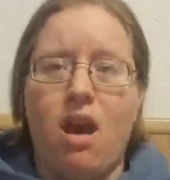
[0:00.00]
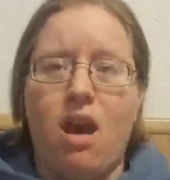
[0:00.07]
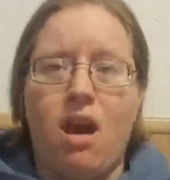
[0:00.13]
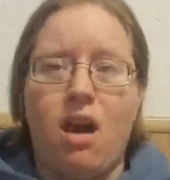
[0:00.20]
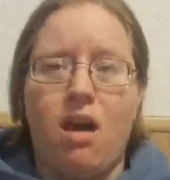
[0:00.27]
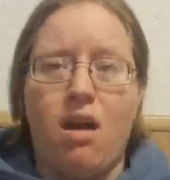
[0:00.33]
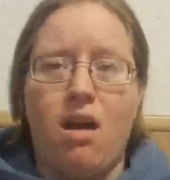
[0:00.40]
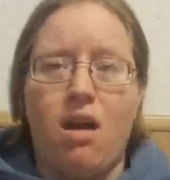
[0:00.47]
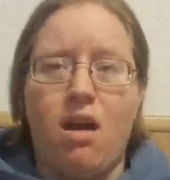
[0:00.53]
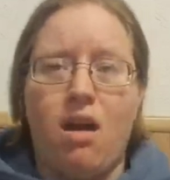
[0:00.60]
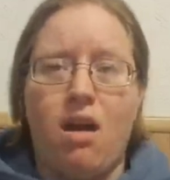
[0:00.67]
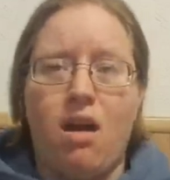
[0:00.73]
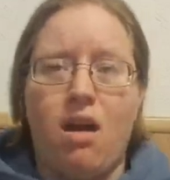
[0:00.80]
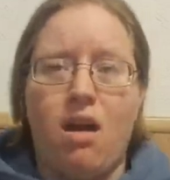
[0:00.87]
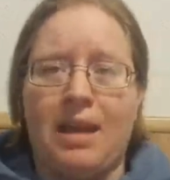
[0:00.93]

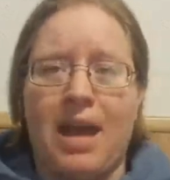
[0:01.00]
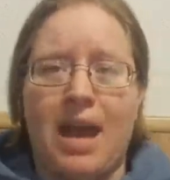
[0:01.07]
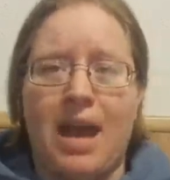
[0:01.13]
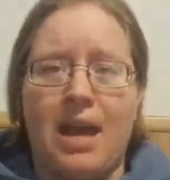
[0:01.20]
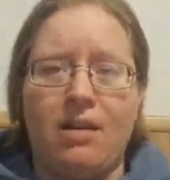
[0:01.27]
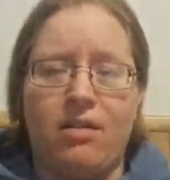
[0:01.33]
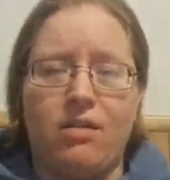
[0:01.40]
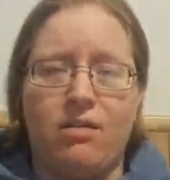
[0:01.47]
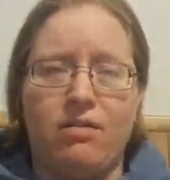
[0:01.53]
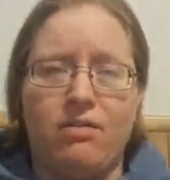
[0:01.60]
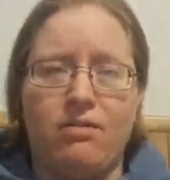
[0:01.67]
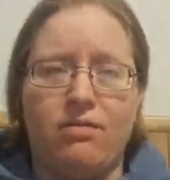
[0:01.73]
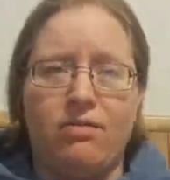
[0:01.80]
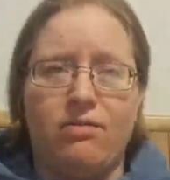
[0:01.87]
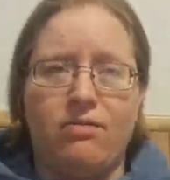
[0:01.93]
kind
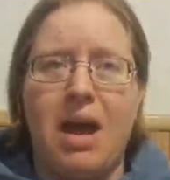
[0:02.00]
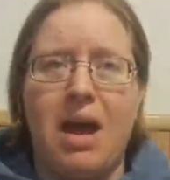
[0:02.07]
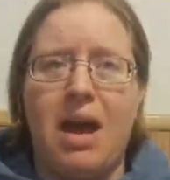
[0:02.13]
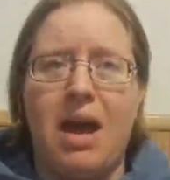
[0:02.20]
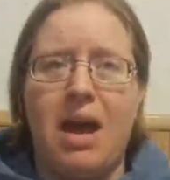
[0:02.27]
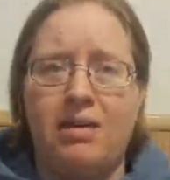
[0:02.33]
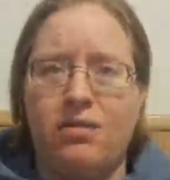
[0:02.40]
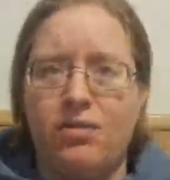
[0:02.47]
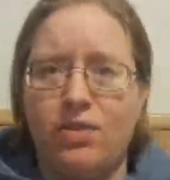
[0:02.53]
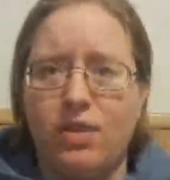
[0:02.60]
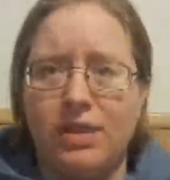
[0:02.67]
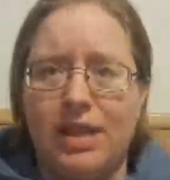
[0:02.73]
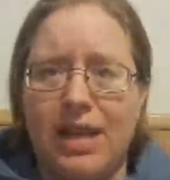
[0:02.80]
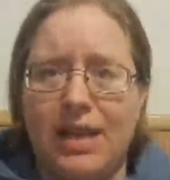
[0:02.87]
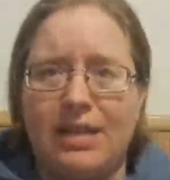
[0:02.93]
of
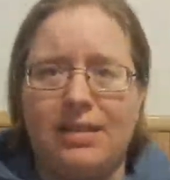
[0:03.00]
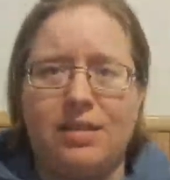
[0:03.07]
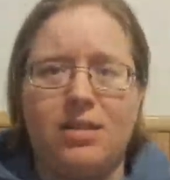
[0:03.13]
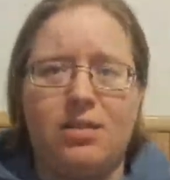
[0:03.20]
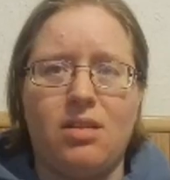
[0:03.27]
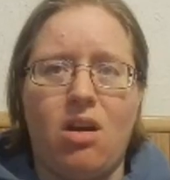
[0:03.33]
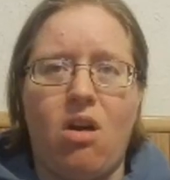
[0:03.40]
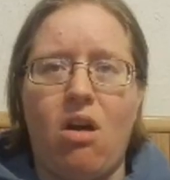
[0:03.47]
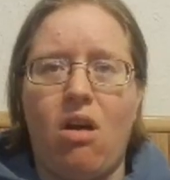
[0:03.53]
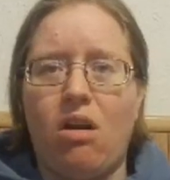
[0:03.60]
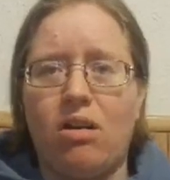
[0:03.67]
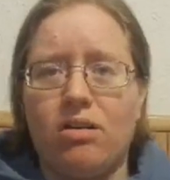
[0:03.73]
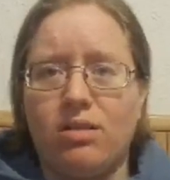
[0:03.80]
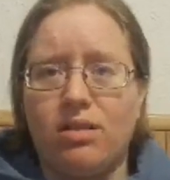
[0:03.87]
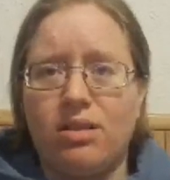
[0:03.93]
mindfulness,
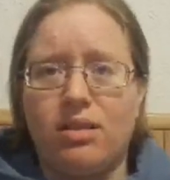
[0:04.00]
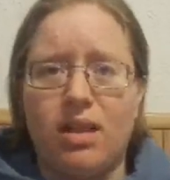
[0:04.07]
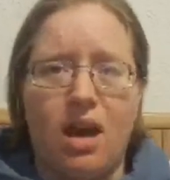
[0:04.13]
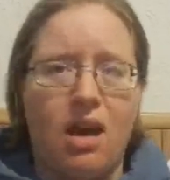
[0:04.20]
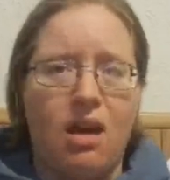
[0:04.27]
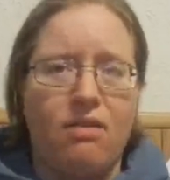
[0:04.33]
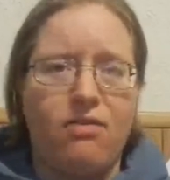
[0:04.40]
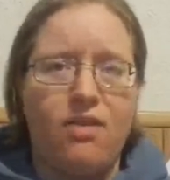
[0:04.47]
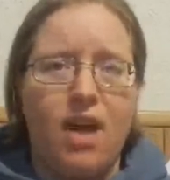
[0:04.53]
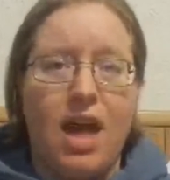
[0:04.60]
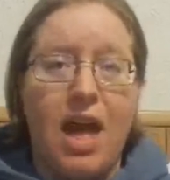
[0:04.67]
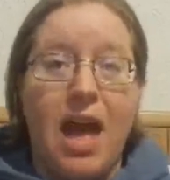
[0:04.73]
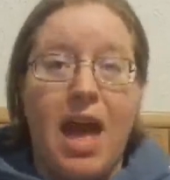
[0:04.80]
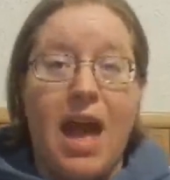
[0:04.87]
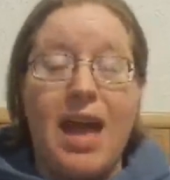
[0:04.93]
art stuff,
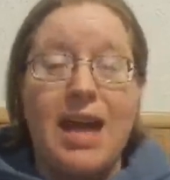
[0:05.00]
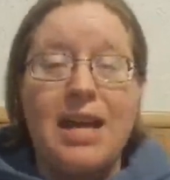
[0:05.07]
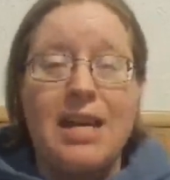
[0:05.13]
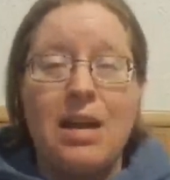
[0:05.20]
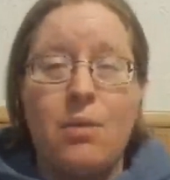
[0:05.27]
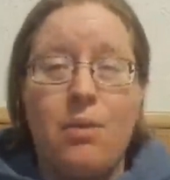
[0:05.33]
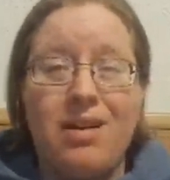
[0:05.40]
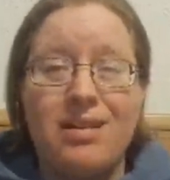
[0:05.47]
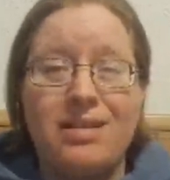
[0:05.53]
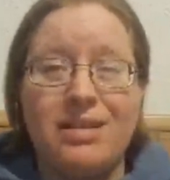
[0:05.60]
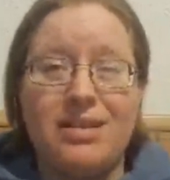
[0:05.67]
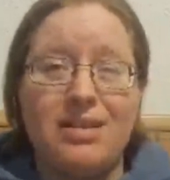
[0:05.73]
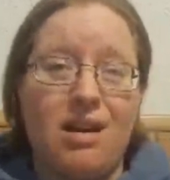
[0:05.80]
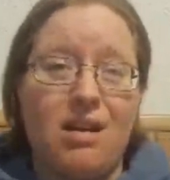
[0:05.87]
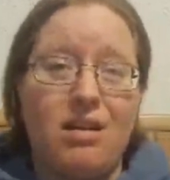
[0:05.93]
and I want to
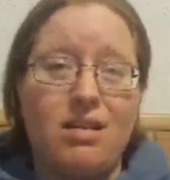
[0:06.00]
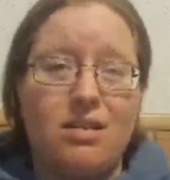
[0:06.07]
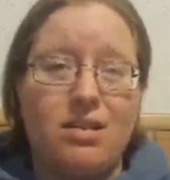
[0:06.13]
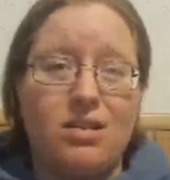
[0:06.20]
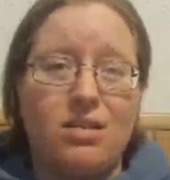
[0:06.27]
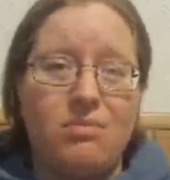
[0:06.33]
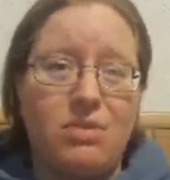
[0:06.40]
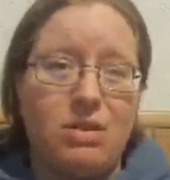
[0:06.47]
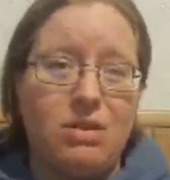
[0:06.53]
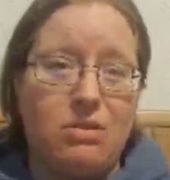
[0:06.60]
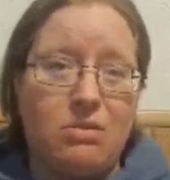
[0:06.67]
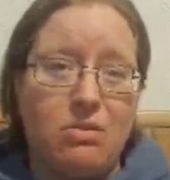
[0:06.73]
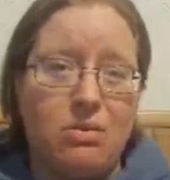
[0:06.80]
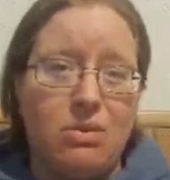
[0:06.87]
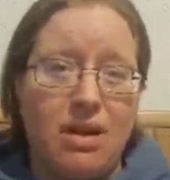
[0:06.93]
start some
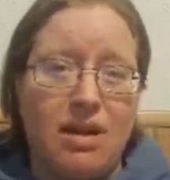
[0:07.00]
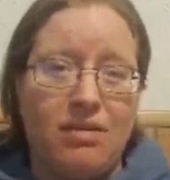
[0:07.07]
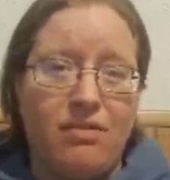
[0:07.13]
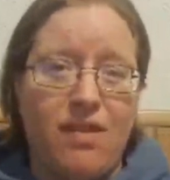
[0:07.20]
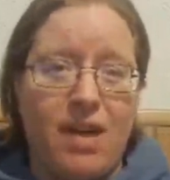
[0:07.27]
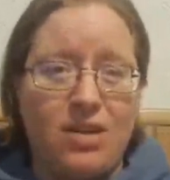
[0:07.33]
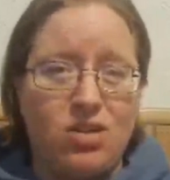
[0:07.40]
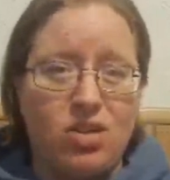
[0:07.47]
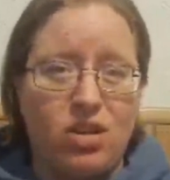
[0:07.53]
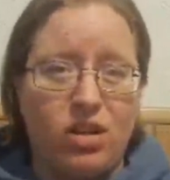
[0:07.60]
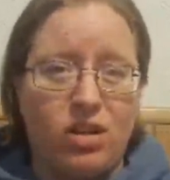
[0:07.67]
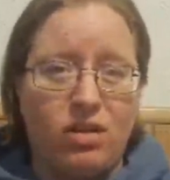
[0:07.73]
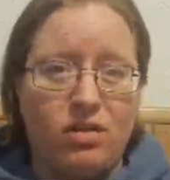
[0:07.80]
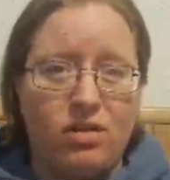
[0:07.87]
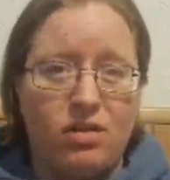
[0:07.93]
new
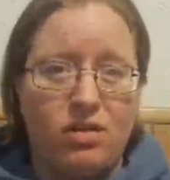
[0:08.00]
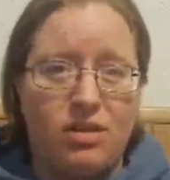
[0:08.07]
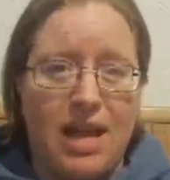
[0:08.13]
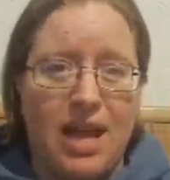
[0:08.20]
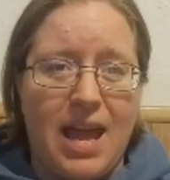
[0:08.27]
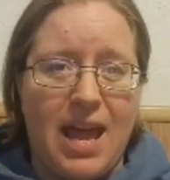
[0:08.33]
adventures.